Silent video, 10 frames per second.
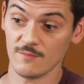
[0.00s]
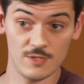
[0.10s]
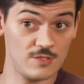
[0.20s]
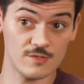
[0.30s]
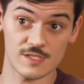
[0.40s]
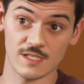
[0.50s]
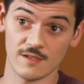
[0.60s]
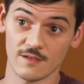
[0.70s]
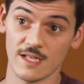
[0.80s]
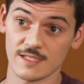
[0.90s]
abused and
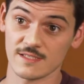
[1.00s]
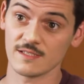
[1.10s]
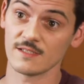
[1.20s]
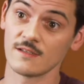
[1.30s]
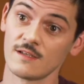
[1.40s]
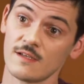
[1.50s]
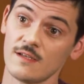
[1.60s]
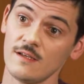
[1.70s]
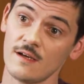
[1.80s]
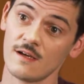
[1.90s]
neglected,
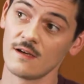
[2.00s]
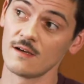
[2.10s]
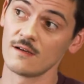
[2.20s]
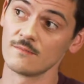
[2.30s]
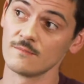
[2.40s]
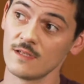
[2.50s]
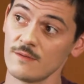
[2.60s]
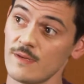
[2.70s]
and